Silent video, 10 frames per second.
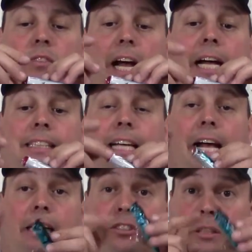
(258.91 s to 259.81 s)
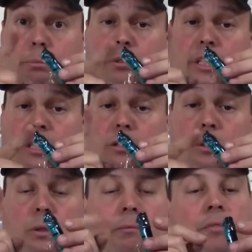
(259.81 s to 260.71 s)
That's actually pretty
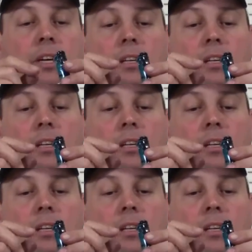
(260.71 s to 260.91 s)
cool.